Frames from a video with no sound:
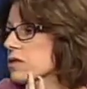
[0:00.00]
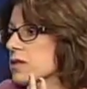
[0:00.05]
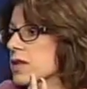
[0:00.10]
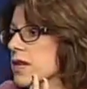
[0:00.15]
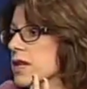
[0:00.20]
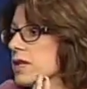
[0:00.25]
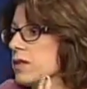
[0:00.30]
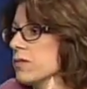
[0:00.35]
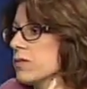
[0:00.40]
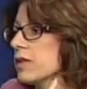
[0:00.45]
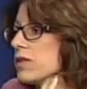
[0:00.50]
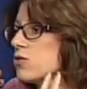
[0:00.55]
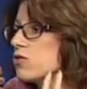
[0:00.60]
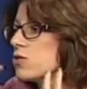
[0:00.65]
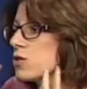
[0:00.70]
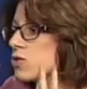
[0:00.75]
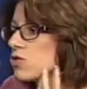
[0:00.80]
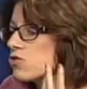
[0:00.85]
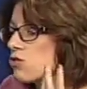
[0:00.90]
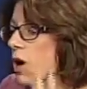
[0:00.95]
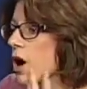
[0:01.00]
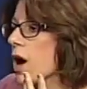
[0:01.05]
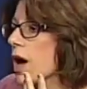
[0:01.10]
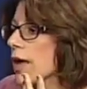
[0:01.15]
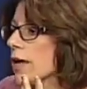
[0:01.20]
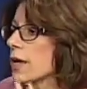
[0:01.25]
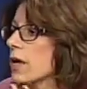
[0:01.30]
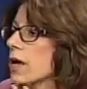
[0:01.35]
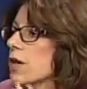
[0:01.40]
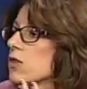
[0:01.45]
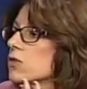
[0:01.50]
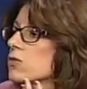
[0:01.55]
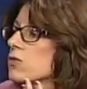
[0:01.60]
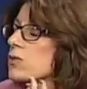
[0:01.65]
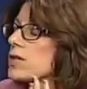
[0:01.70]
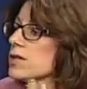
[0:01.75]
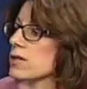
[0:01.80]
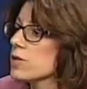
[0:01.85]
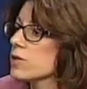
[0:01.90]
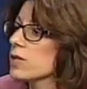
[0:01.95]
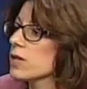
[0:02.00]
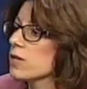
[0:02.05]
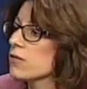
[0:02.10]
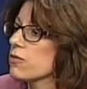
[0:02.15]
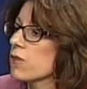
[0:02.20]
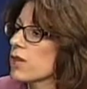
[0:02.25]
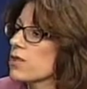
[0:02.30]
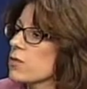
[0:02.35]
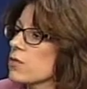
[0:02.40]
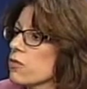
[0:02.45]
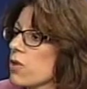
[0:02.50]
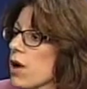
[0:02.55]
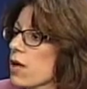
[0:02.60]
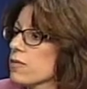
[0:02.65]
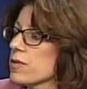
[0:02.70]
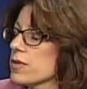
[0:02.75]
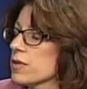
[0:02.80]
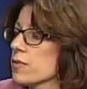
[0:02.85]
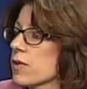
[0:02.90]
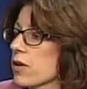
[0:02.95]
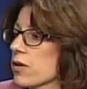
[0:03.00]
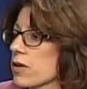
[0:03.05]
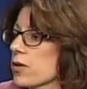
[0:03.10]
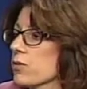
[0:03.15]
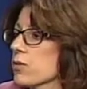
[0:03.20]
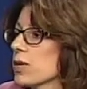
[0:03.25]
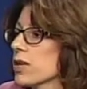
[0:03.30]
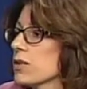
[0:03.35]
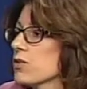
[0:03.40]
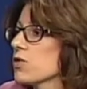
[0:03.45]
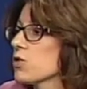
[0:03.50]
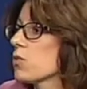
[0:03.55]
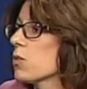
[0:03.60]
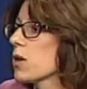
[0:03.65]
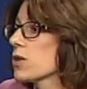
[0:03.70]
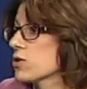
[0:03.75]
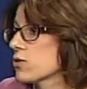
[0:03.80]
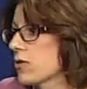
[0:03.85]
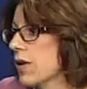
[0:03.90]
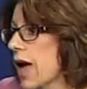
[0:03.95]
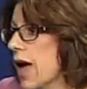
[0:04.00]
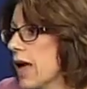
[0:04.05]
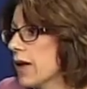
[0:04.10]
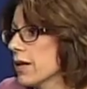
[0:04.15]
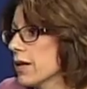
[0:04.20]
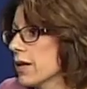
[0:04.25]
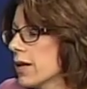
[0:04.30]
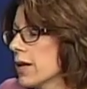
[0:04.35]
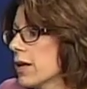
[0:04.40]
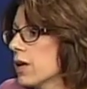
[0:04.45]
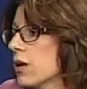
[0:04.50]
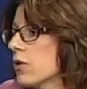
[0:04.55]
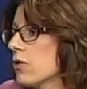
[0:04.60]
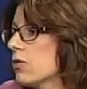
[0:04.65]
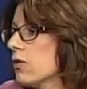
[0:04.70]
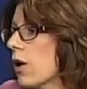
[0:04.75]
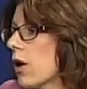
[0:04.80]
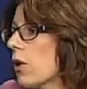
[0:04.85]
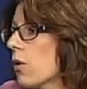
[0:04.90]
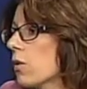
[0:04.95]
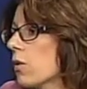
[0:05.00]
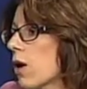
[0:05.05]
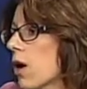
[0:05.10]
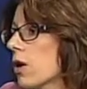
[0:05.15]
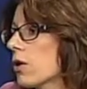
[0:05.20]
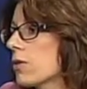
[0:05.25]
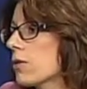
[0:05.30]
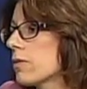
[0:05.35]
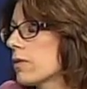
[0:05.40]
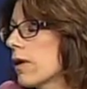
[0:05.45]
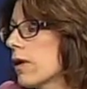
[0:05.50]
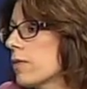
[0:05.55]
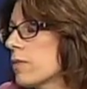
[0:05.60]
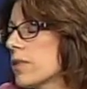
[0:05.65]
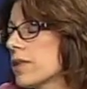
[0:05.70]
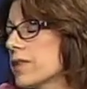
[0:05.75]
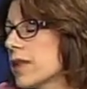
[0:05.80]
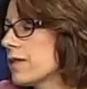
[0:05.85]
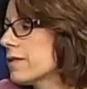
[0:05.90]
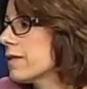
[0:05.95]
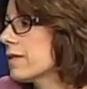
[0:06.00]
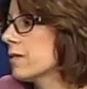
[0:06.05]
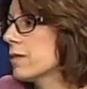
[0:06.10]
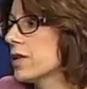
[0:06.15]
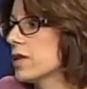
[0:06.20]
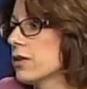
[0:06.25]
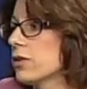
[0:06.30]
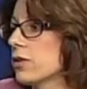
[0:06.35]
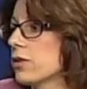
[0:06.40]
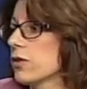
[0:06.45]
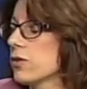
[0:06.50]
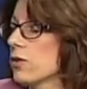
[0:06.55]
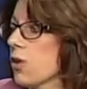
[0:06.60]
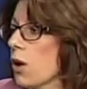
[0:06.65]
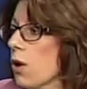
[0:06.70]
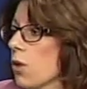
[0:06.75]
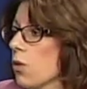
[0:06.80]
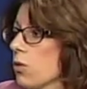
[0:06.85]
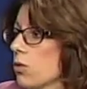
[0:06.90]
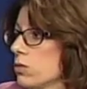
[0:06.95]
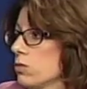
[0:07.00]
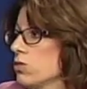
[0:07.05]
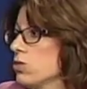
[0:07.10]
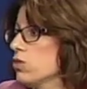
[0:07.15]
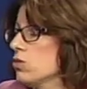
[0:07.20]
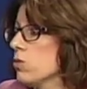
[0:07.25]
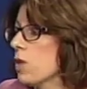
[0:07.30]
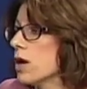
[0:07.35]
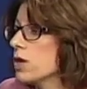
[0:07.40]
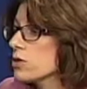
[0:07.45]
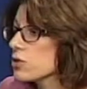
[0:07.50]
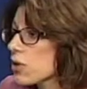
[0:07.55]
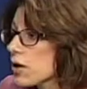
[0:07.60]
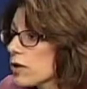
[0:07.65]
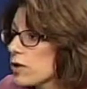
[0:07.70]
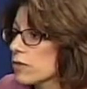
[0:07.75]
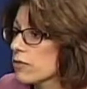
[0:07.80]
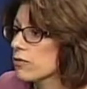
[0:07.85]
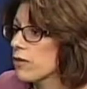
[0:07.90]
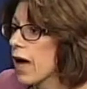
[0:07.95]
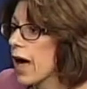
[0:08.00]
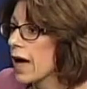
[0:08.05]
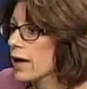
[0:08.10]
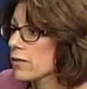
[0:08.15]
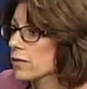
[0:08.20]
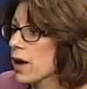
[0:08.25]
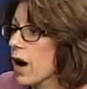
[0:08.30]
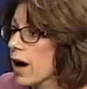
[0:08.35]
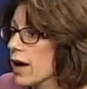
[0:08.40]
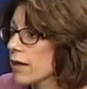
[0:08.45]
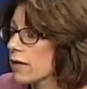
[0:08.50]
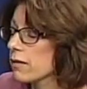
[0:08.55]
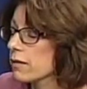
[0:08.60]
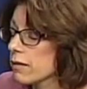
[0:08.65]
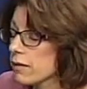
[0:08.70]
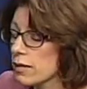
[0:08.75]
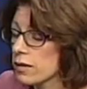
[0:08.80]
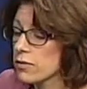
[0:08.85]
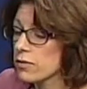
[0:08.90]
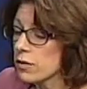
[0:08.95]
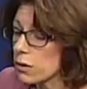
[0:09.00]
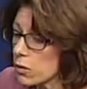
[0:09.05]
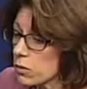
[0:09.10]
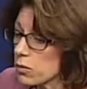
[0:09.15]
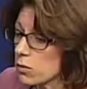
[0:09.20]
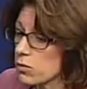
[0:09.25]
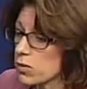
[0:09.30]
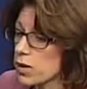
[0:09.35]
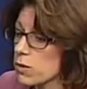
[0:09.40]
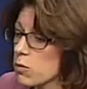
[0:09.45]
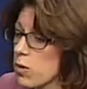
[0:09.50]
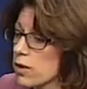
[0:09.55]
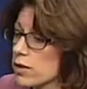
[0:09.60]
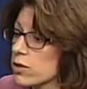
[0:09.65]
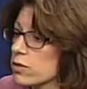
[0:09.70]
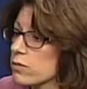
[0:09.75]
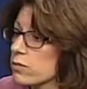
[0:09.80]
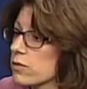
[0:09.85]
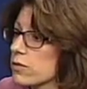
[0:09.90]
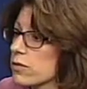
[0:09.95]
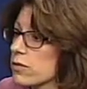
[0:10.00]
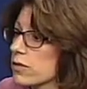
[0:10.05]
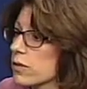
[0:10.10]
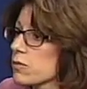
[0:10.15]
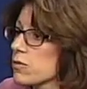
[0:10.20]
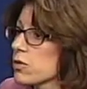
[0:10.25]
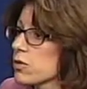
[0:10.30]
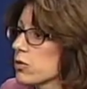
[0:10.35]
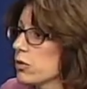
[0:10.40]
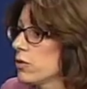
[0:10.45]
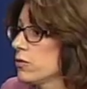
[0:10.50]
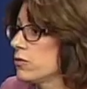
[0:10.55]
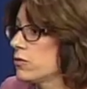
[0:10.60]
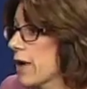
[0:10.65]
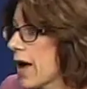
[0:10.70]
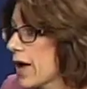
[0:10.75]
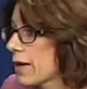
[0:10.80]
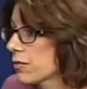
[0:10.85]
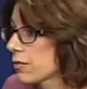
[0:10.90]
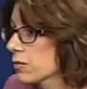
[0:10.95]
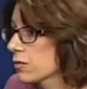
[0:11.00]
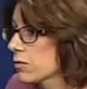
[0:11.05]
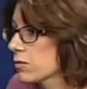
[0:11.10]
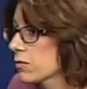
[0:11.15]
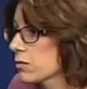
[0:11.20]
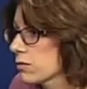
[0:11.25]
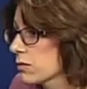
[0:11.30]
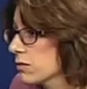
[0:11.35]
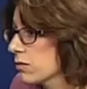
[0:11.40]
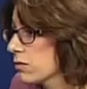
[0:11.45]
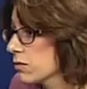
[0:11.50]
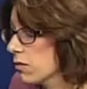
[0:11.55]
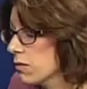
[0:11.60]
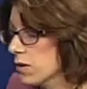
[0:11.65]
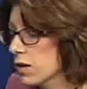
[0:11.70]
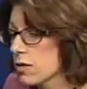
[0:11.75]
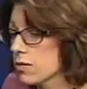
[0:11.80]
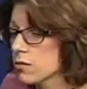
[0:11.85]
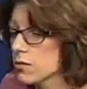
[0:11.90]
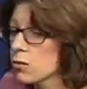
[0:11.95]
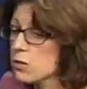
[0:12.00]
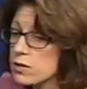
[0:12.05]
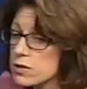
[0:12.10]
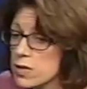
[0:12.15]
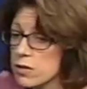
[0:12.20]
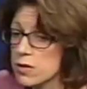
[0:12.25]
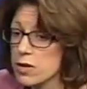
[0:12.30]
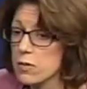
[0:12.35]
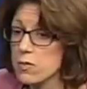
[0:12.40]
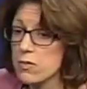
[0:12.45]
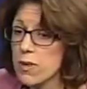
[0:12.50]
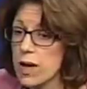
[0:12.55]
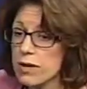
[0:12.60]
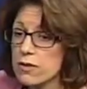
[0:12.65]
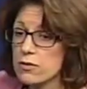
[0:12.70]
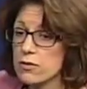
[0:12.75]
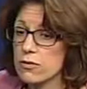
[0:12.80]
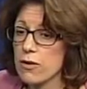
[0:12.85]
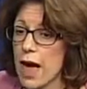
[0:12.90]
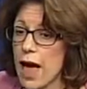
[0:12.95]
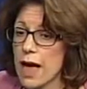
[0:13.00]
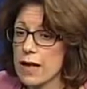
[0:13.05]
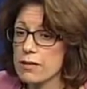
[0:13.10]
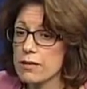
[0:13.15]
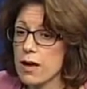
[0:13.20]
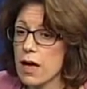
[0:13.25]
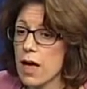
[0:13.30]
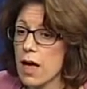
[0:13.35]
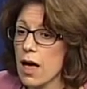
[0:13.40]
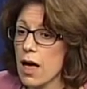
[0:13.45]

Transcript: skin, and we'd be dry. So we do need fat. The problem is Americans we get too much fat. So, uh, but that doesn't mean you can go too much on the fat. I mean, I so we want some good fats, some and some of the best fats